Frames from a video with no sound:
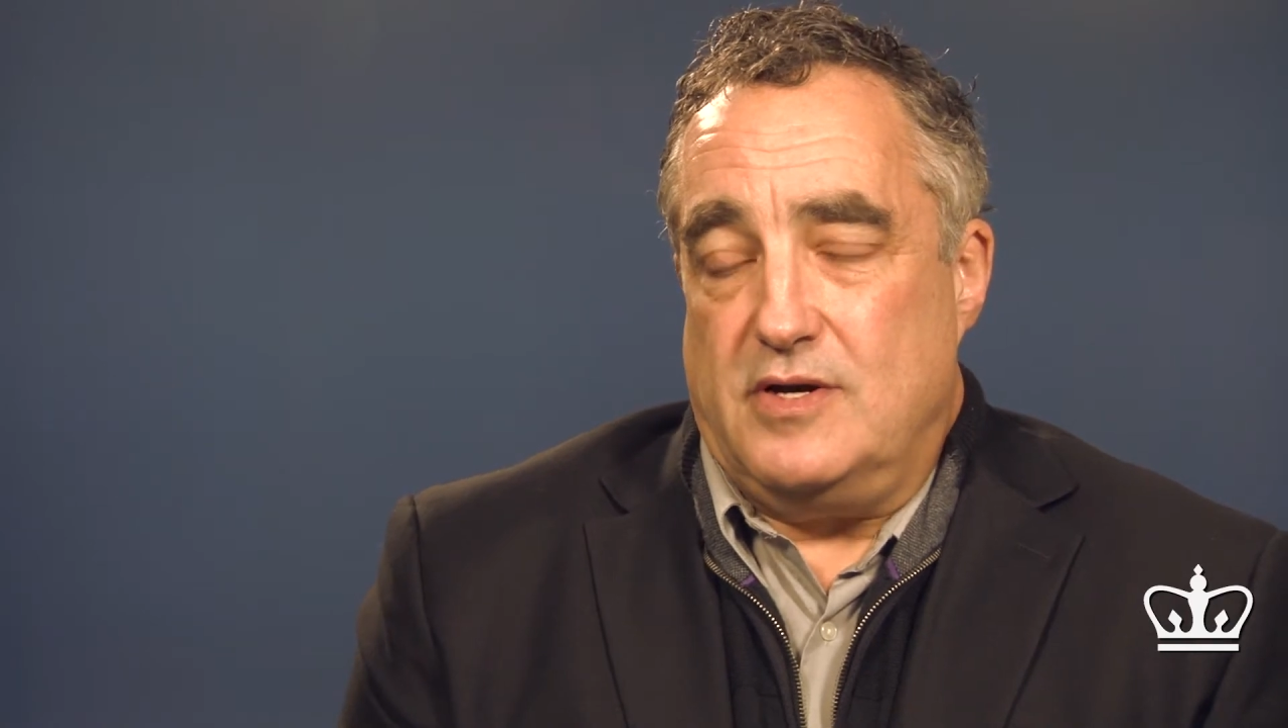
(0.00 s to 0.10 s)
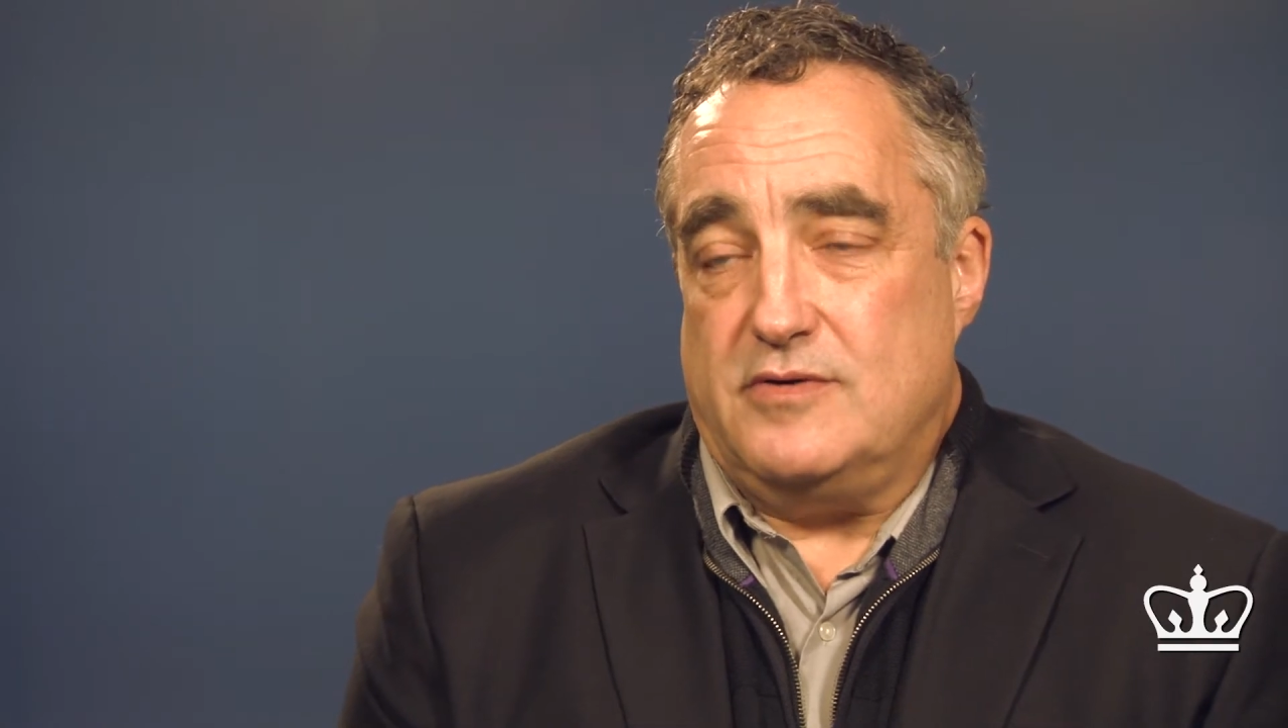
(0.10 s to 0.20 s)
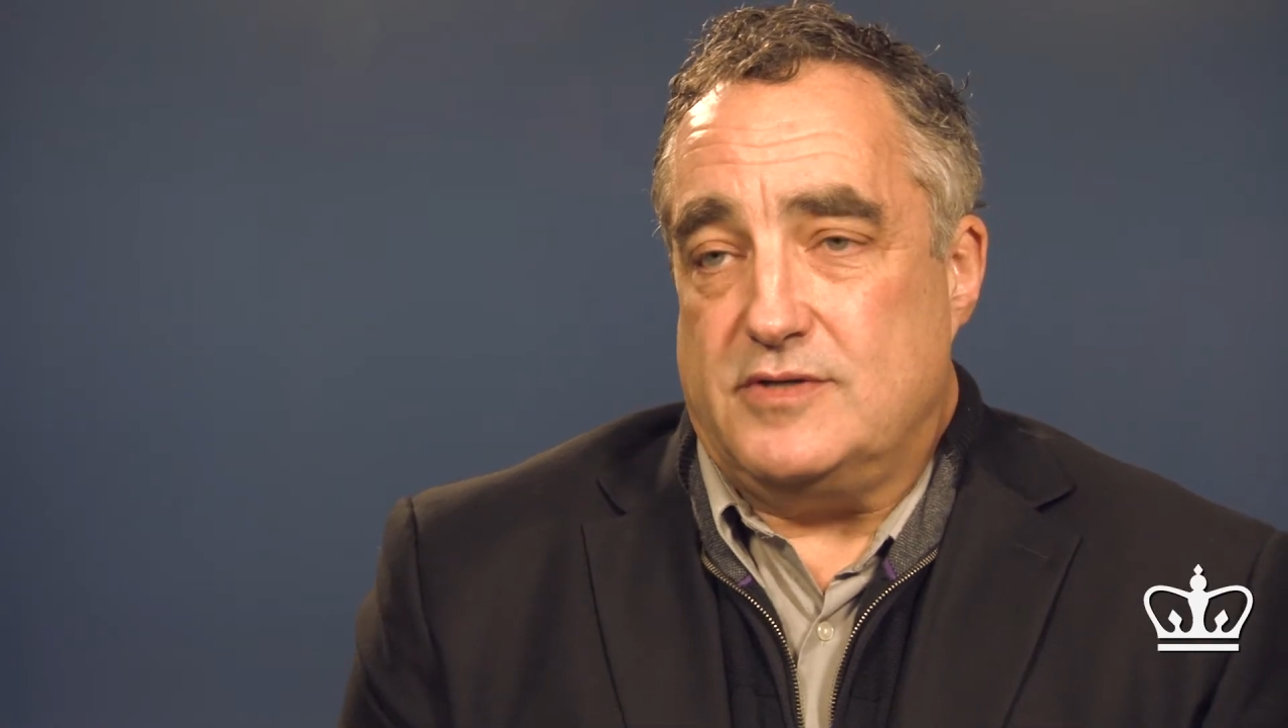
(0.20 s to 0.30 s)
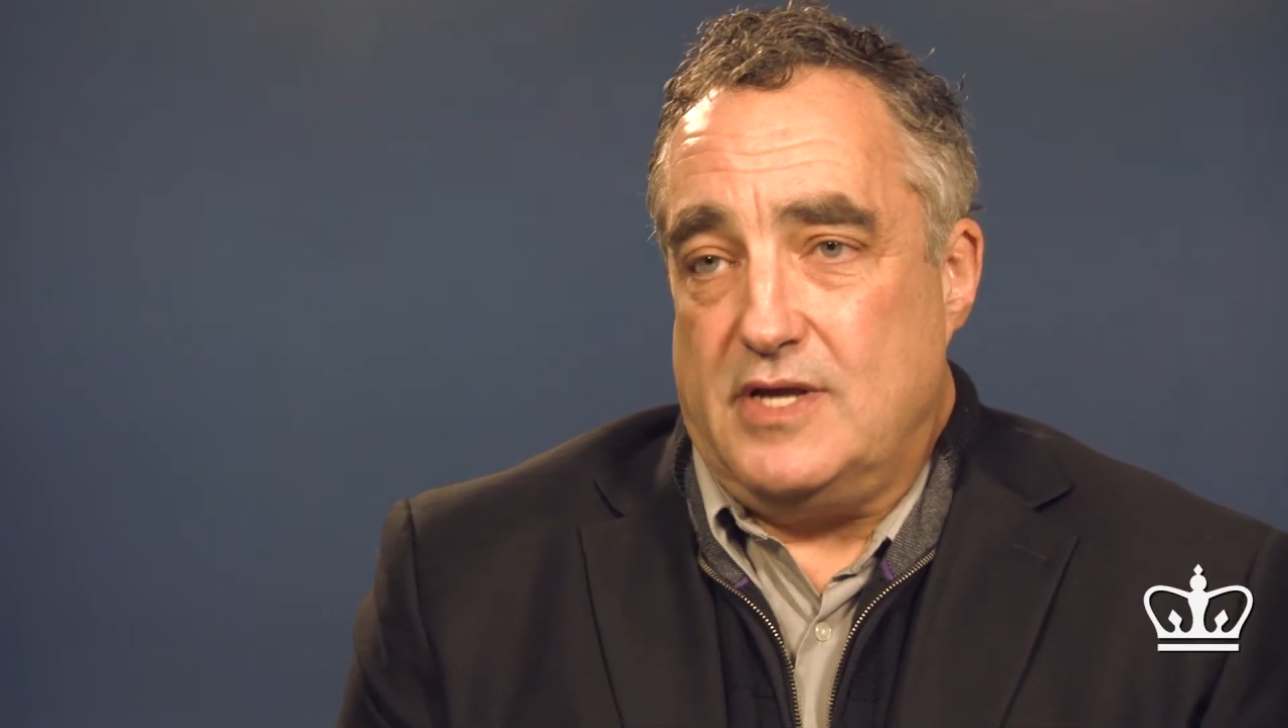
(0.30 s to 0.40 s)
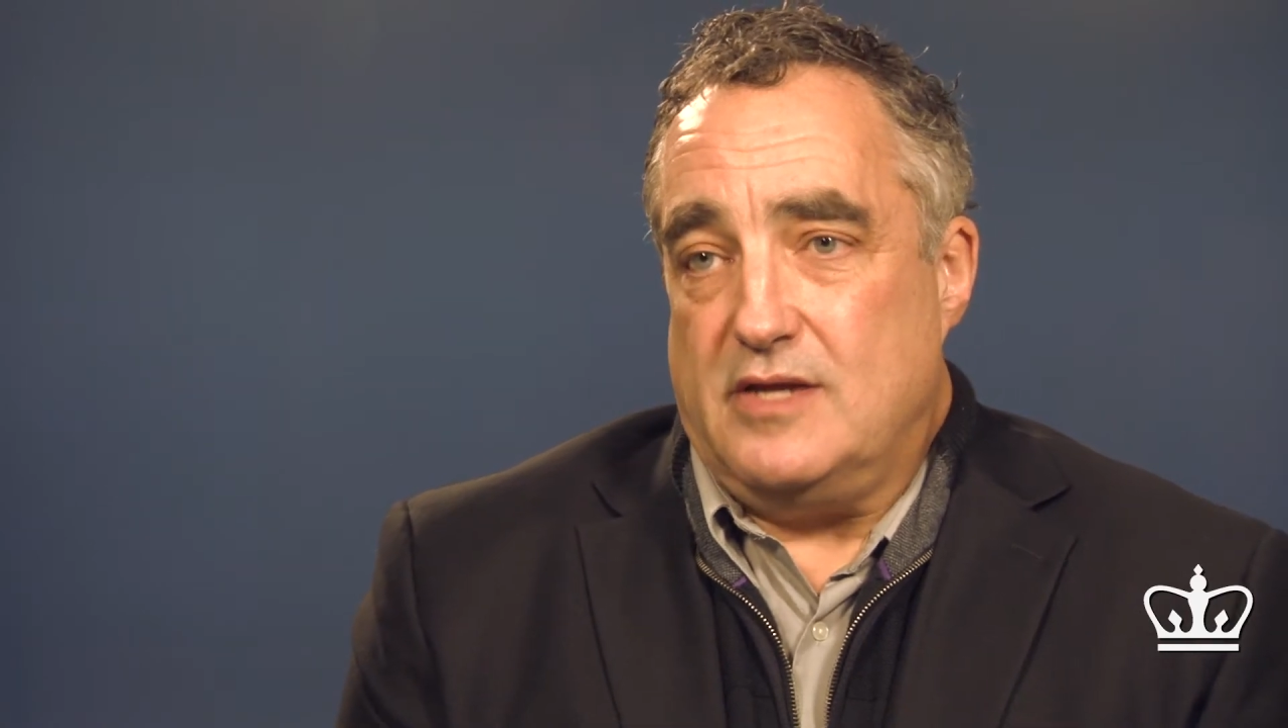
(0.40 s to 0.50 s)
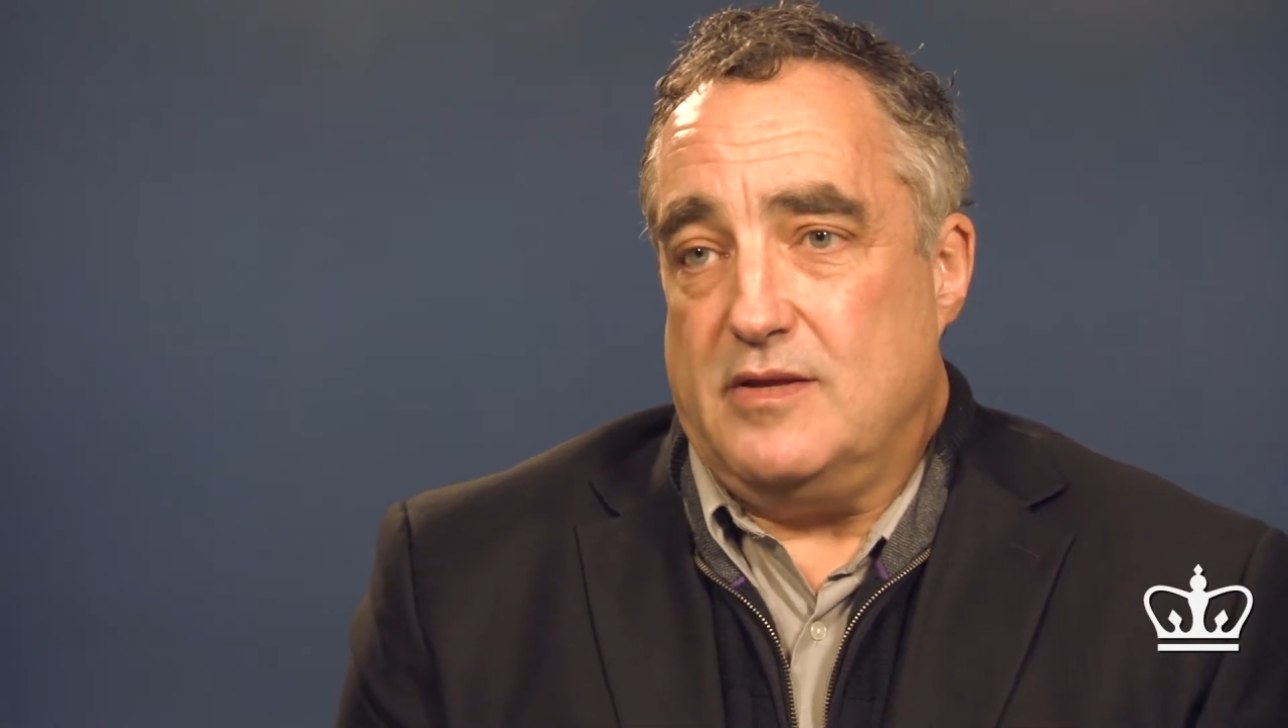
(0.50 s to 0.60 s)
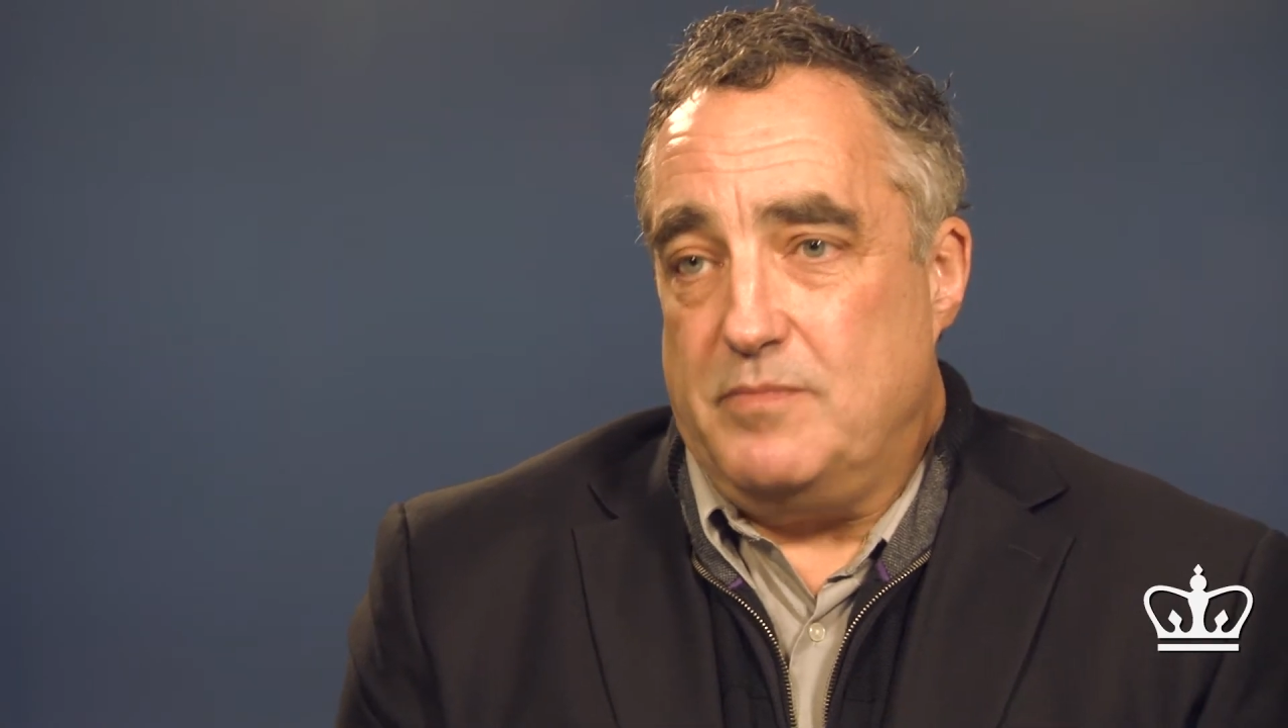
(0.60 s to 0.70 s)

understand